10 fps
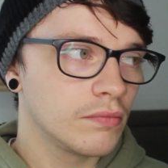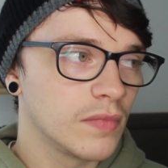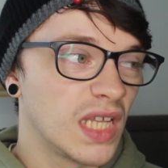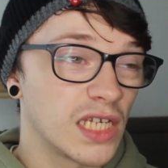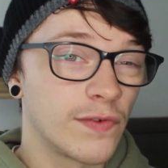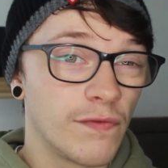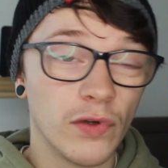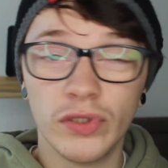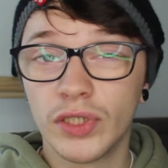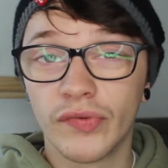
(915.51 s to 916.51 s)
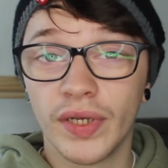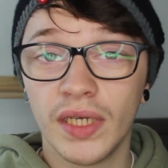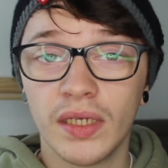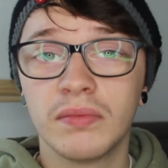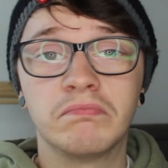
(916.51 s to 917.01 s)
that's for a full
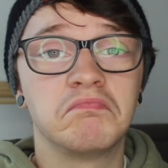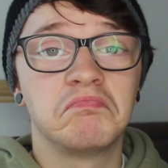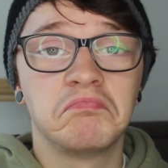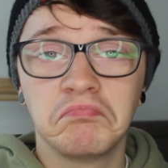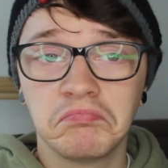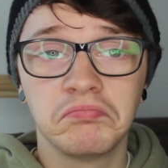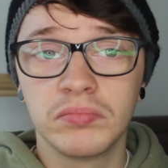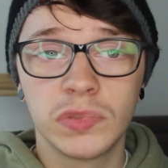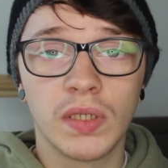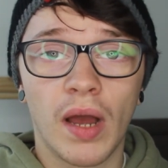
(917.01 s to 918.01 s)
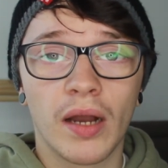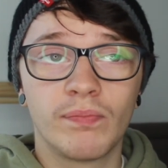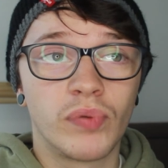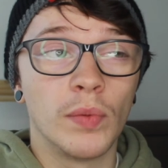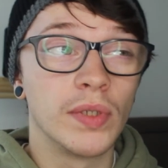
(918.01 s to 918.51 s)
degree. So I
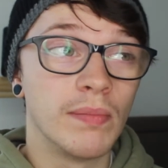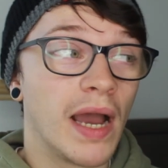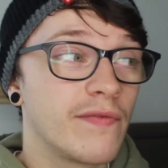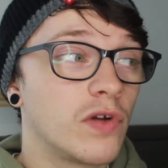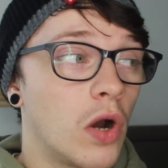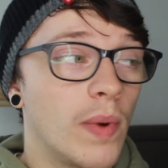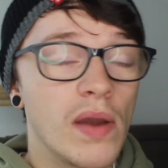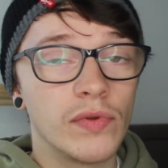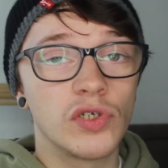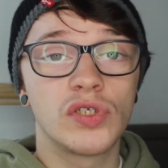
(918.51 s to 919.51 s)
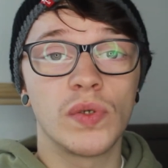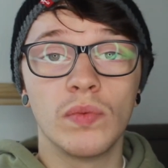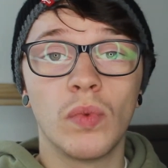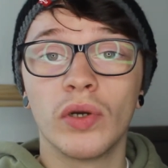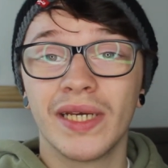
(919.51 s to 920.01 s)
probably might have got away with just doing
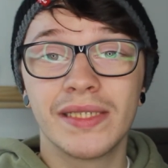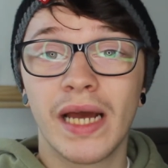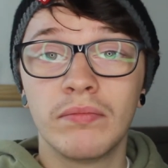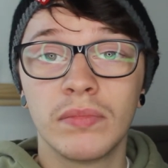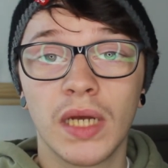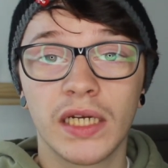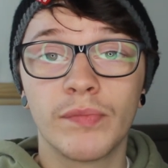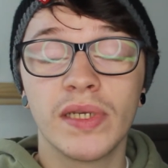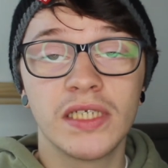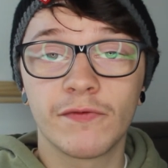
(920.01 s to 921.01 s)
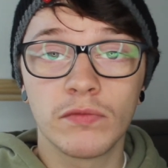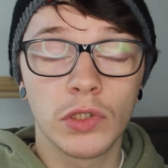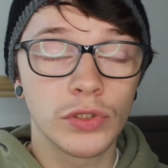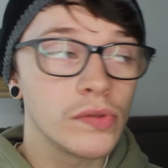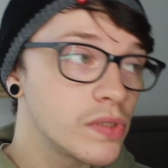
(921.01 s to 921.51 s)
one exam had I picked different
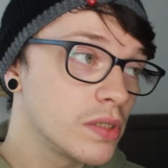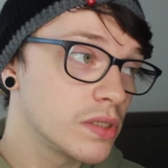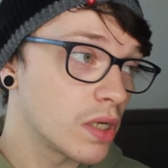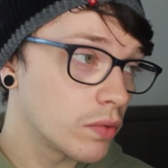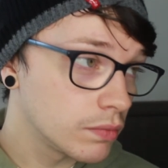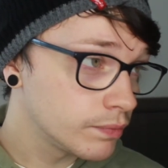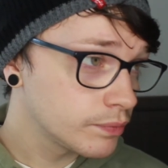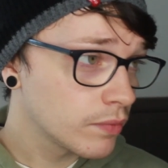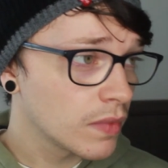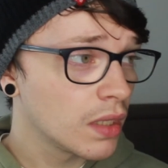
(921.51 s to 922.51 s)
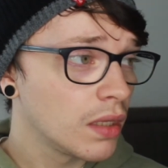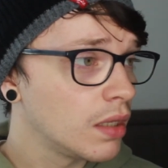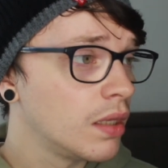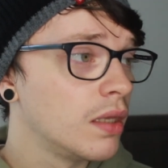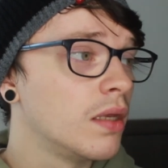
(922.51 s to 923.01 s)
modules. So,
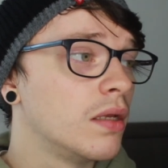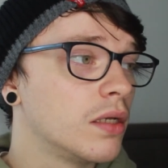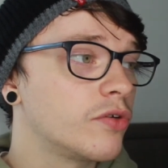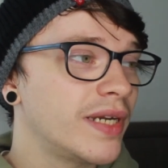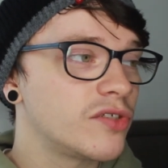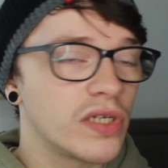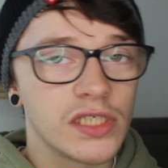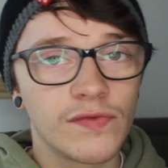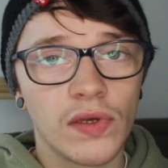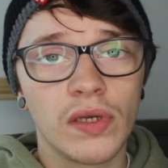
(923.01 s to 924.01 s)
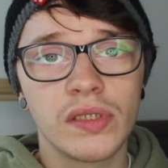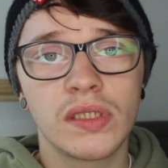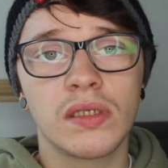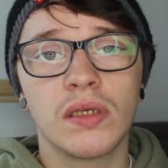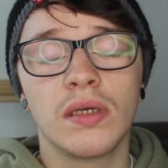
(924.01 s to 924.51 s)
credit transfers.
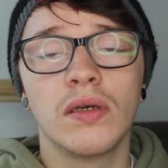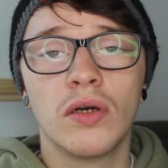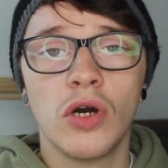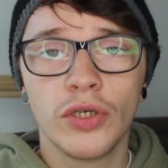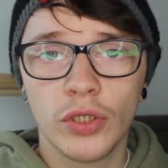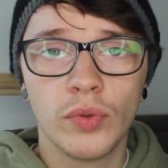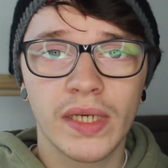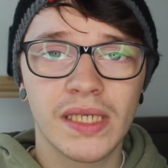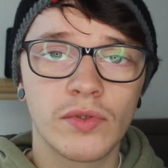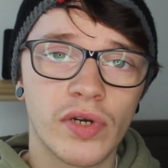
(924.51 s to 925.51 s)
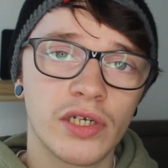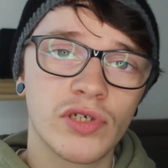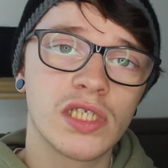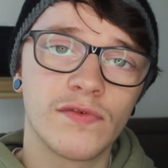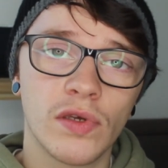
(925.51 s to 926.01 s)
OU accepts credit
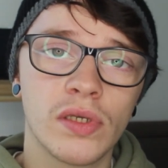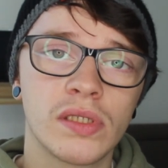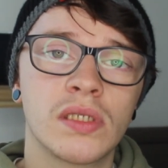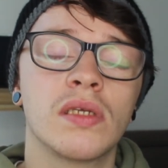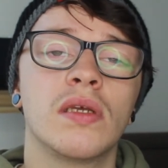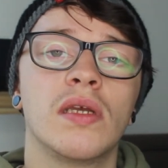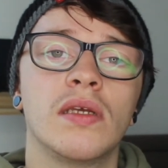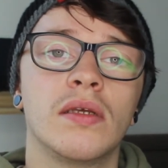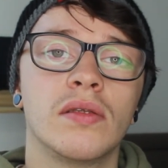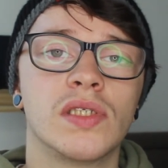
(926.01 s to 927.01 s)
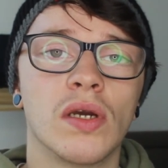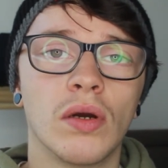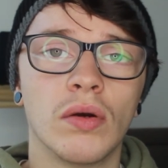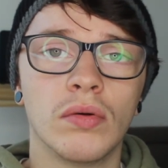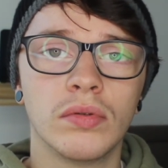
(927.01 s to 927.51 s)
transfers.
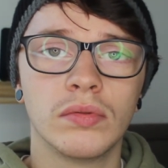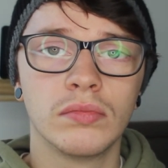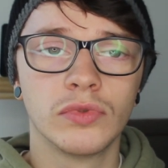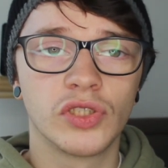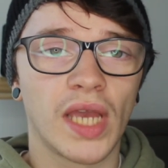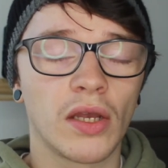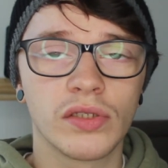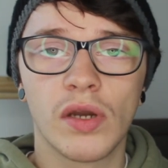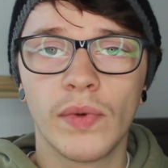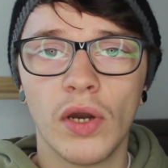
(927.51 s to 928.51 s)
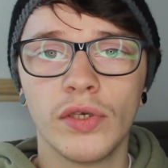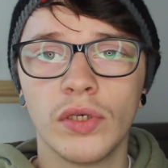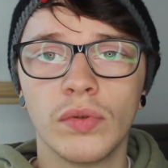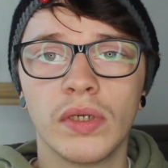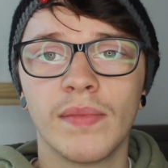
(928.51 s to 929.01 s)
So, just get in contact with
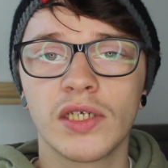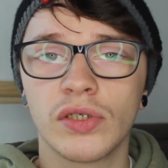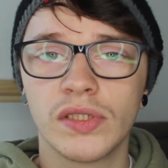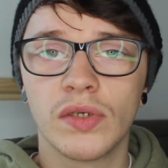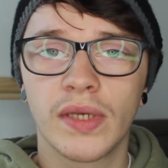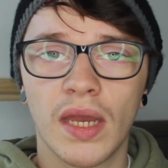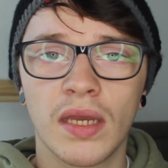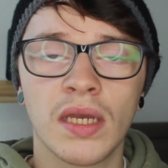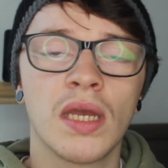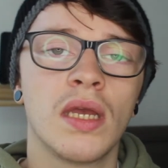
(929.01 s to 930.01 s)
OU and make sure it's okay.